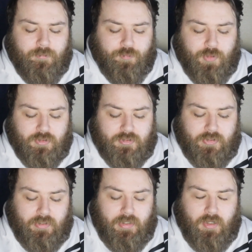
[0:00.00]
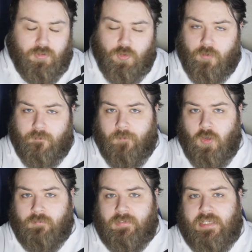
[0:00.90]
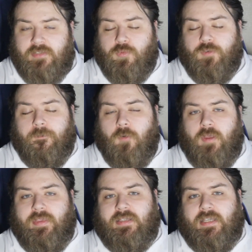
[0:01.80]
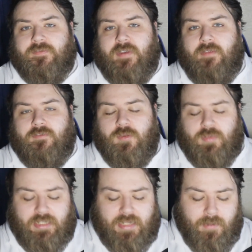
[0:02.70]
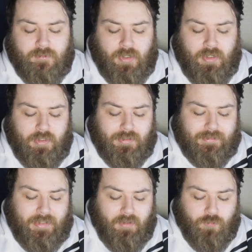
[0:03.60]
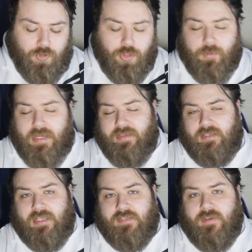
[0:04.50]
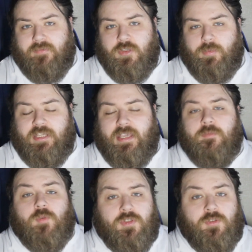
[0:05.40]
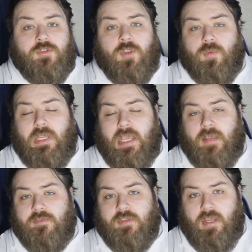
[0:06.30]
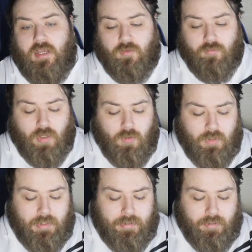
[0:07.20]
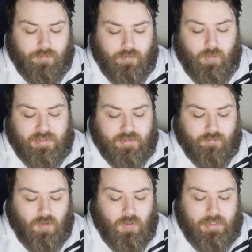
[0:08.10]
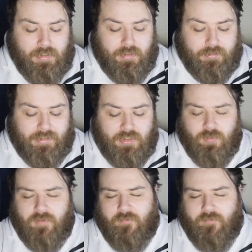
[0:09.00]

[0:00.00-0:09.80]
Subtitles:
But on current form, Leeds have won 4 in their last 5 Super League games. Leigh have won 3 in their last 5 Super League games, which is also 3 games in a row, 3 wins in a row. Leeds will be